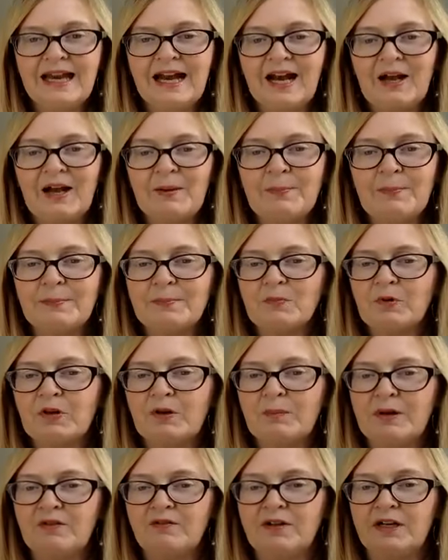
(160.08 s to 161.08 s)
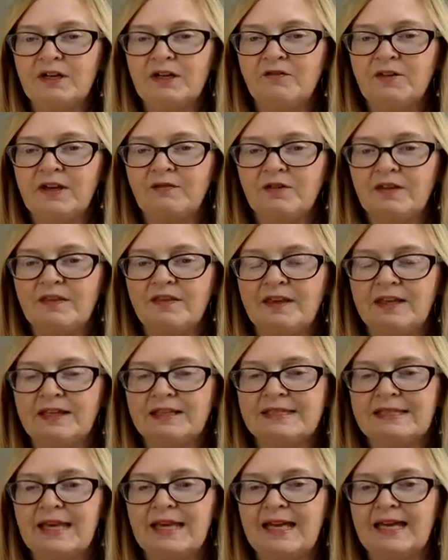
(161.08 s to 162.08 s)
One of my very favorite
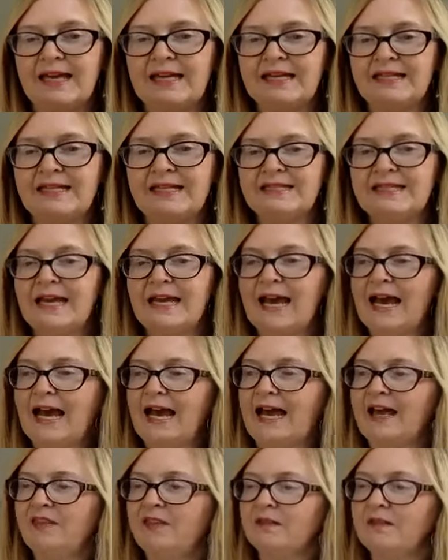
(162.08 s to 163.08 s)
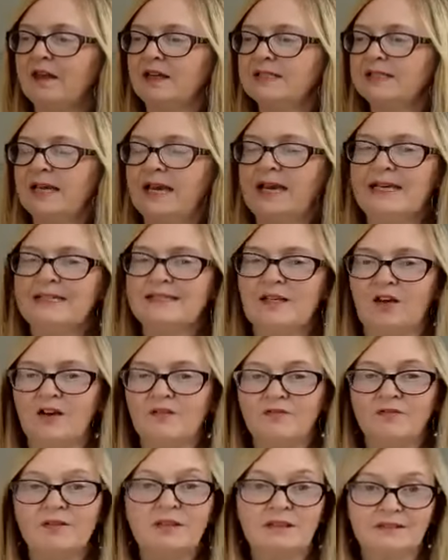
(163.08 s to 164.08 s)
things. And I think that ties
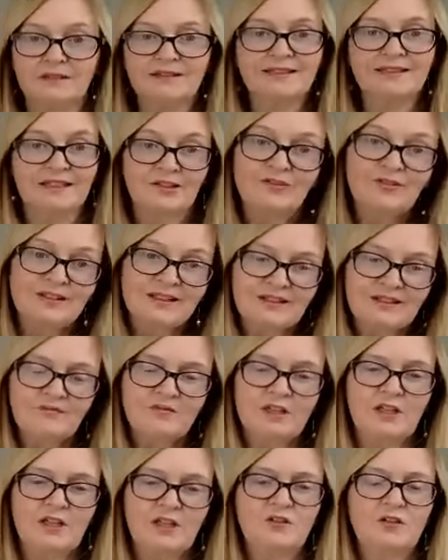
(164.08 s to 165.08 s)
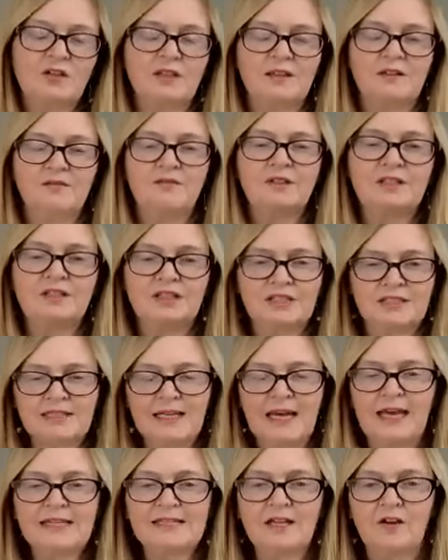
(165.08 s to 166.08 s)
off, literally and figuratively, just
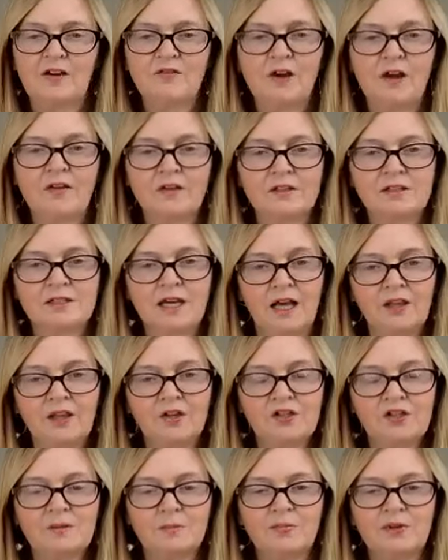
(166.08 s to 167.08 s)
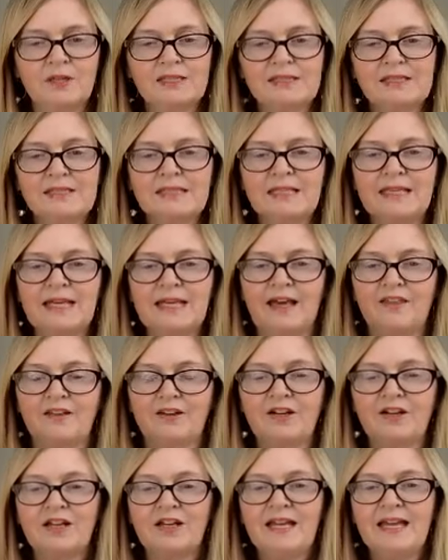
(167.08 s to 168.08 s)
ties off all those colors and brings it
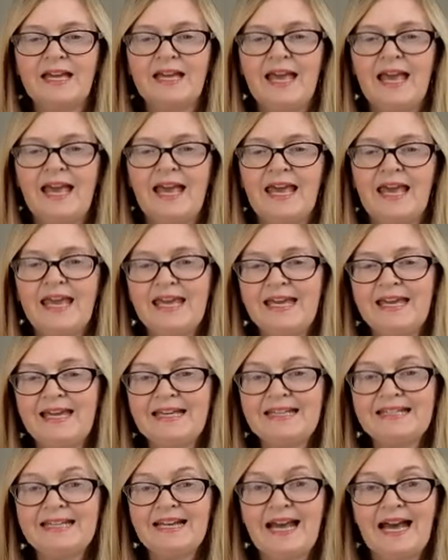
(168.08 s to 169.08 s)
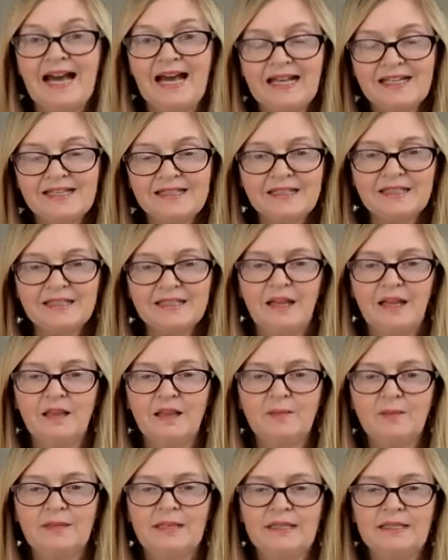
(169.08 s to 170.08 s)
together. And it adds this
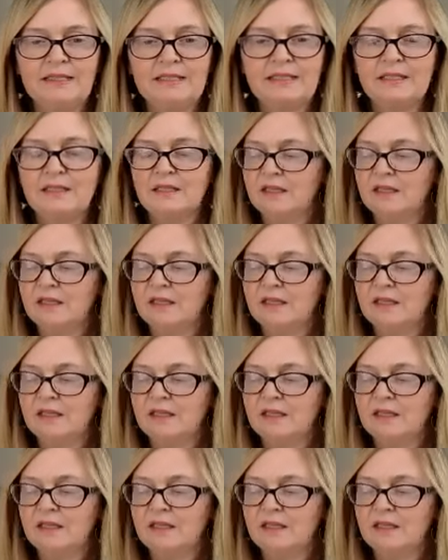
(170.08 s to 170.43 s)
element